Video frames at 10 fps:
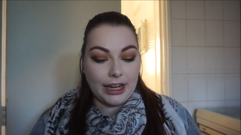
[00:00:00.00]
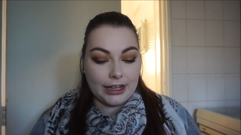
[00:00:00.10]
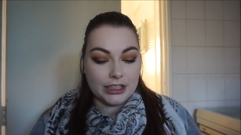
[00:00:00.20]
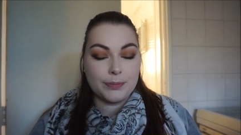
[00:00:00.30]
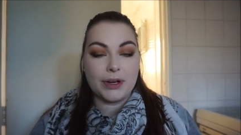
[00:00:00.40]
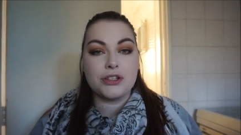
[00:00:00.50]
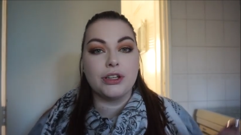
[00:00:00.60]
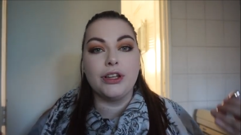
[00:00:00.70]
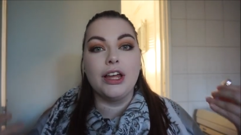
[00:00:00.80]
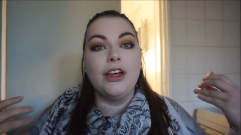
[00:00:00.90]
And
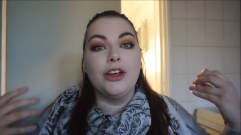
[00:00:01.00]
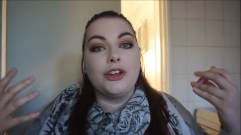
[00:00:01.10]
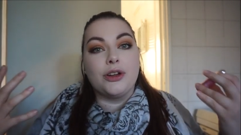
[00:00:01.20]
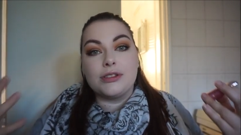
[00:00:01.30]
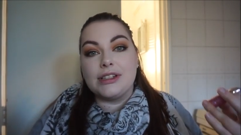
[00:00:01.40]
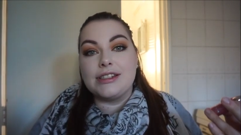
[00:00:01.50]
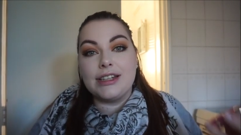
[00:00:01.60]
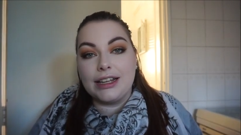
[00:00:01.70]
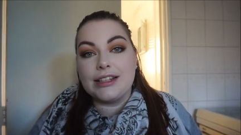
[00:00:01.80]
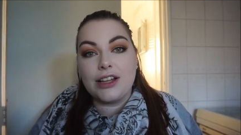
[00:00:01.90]
especially, you know, since
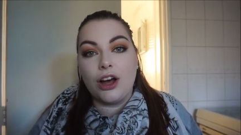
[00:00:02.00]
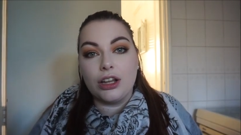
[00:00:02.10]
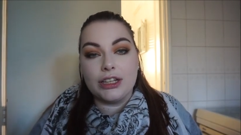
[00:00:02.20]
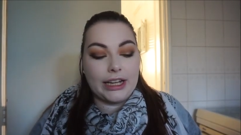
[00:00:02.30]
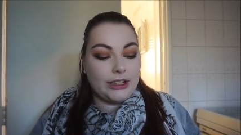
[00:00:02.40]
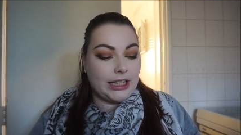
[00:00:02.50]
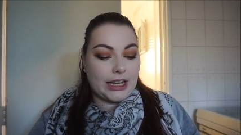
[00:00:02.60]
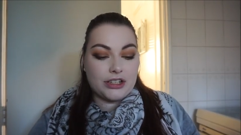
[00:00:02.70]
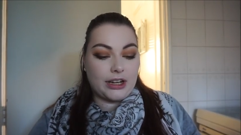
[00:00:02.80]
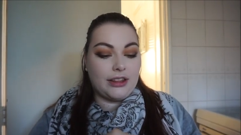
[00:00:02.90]
it is a holiday
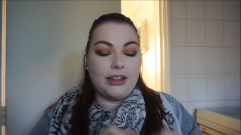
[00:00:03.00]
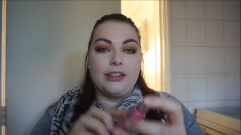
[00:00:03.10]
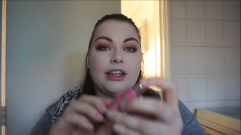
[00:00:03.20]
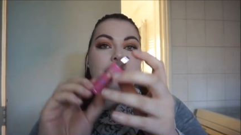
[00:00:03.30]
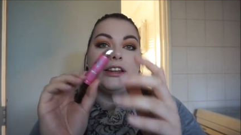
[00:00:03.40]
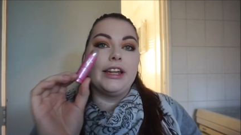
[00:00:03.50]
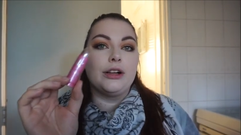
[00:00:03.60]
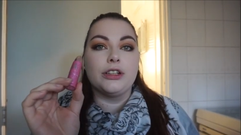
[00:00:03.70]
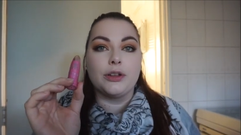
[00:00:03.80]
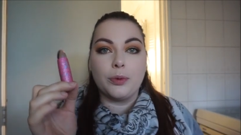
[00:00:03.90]
collection, I think they
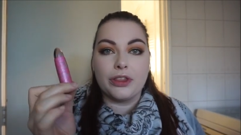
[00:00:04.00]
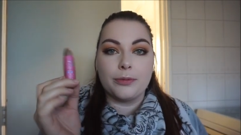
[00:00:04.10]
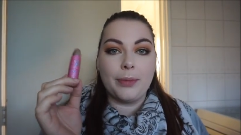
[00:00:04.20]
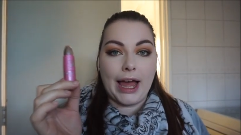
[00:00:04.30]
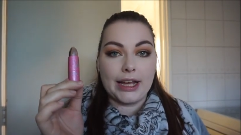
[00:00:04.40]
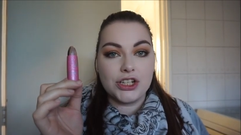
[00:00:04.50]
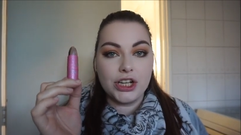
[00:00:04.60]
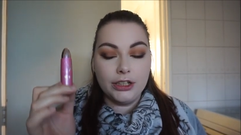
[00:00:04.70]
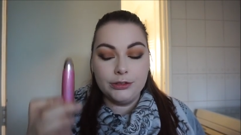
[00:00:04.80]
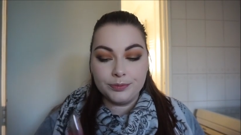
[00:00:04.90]
nailed it with the
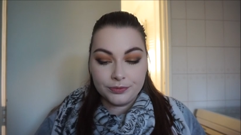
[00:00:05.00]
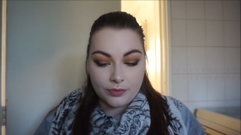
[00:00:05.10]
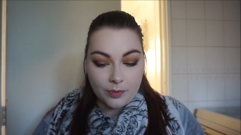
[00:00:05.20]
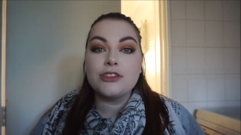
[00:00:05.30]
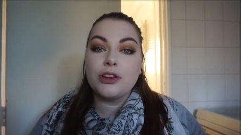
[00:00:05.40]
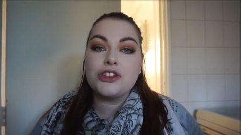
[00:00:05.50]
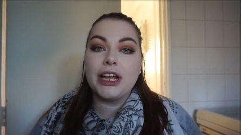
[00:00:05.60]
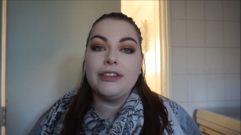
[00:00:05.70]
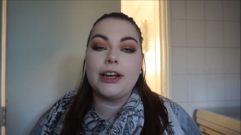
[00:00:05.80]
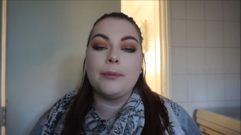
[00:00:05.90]
packaging. So the
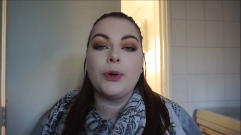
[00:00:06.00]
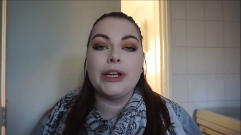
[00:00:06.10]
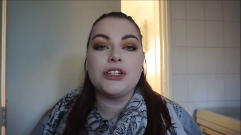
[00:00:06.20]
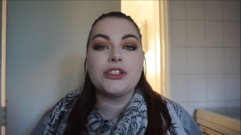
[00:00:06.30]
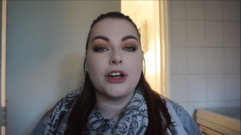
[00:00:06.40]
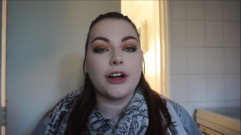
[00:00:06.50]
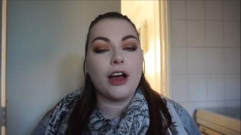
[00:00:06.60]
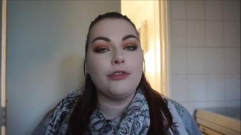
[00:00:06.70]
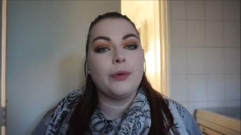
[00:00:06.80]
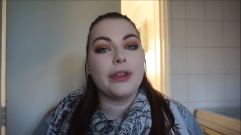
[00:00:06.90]
shade that I'm going to start
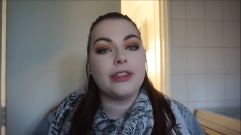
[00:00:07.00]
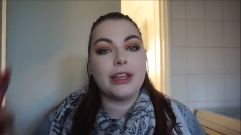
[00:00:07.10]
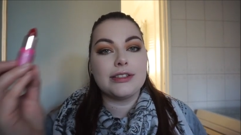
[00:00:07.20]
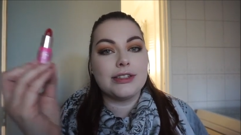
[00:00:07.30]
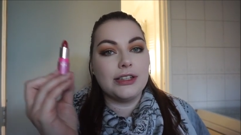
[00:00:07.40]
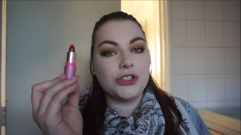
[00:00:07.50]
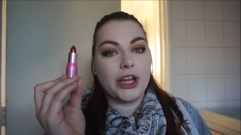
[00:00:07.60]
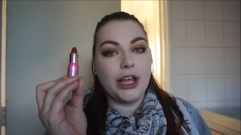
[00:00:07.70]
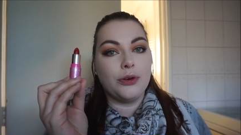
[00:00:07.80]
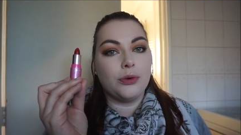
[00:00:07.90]
off with is the
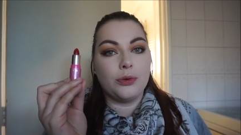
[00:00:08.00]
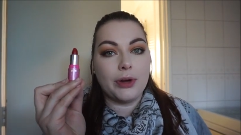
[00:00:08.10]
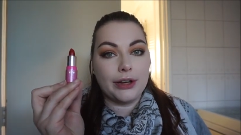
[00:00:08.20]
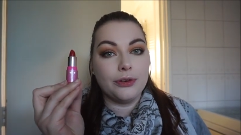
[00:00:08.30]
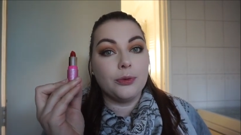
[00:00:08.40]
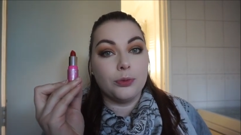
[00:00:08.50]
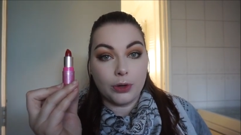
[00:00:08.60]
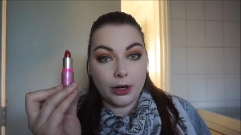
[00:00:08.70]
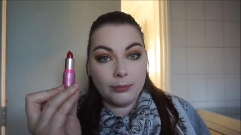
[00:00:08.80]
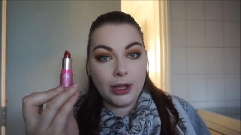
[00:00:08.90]
shade Red
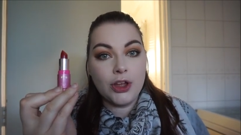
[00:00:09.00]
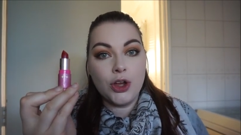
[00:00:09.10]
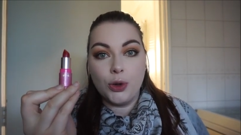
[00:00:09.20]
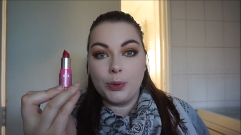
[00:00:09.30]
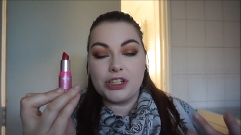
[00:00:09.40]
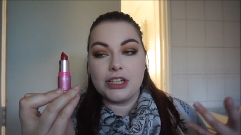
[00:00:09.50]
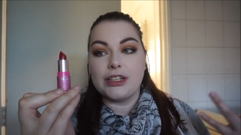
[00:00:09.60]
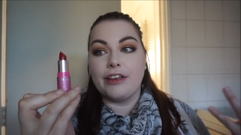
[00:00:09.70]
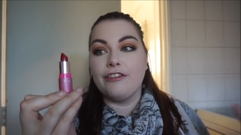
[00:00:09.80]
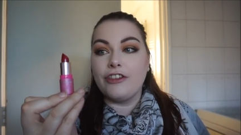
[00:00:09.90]
Rum, which
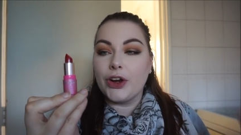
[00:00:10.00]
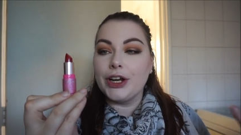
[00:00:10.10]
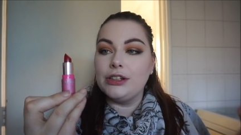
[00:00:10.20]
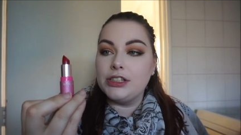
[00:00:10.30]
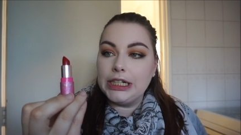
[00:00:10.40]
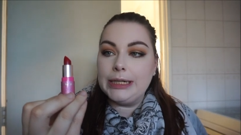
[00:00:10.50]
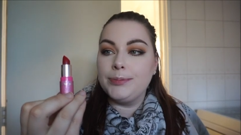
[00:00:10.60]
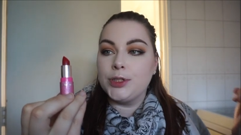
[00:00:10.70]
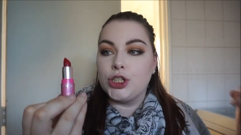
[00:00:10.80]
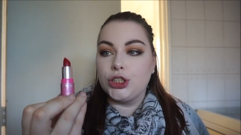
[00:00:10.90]
is a very
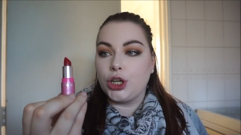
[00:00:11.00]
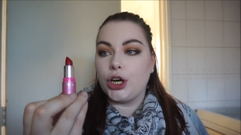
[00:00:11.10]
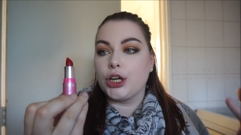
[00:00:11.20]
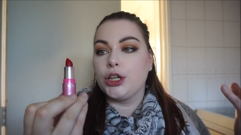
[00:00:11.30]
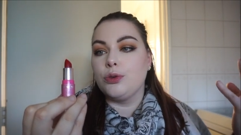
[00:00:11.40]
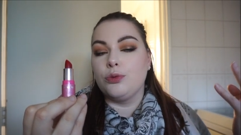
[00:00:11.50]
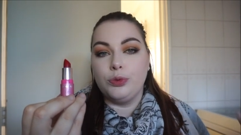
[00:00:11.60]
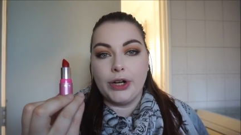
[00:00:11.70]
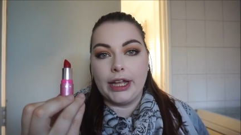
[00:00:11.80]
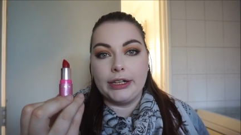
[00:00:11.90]
deep, dark
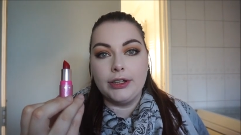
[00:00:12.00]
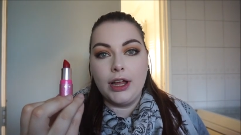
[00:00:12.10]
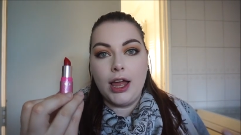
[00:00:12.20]
red.